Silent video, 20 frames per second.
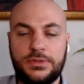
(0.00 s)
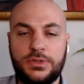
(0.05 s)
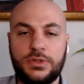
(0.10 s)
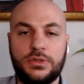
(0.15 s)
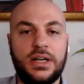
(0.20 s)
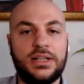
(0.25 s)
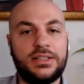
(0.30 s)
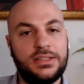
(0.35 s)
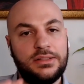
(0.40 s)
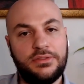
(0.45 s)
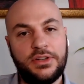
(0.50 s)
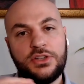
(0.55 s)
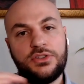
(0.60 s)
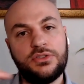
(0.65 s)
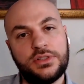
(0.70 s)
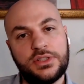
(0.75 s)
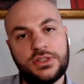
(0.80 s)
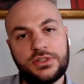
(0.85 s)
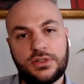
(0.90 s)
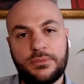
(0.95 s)
So
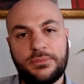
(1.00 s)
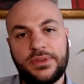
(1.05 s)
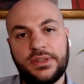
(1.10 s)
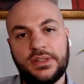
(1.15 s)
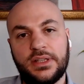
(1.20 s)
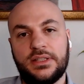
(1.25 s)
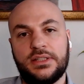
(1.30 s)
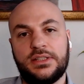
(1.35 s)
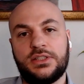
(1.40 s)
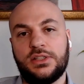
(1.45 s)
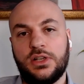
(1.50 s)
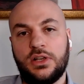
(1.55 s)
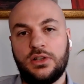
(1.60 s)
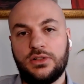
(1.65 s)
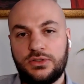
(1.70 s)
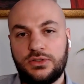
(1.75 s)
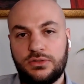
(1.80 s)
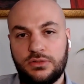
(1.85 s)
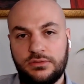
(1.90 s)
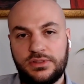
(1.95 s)
activation is something that is
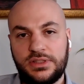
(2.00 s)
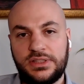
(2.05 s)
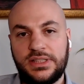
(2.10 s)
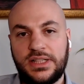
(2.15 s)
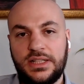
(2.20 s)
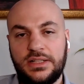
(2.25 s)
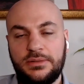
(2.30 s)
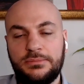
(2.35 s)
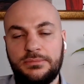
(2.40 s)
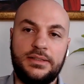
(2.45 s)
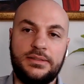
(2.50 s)
lost over time.